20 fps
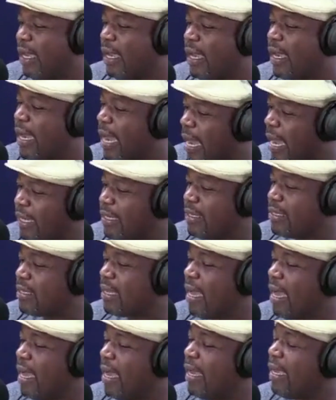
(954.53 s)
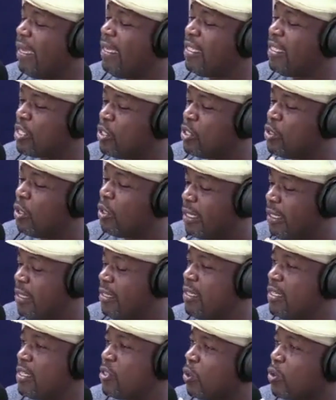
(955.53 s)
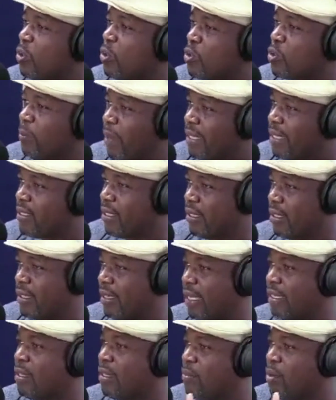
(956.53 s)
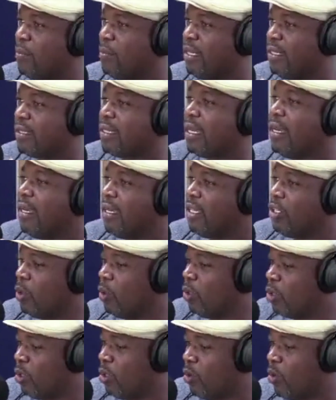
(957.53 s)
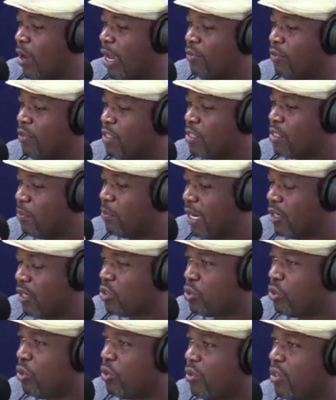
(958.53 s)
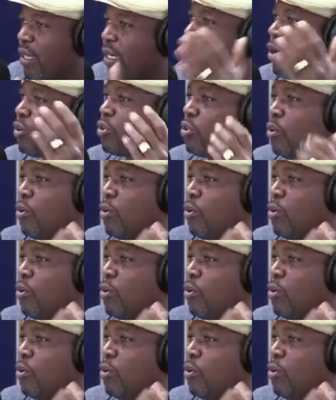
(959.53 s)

guys, it's not easy. It's not automatic that the moment your wife is married to you, then it's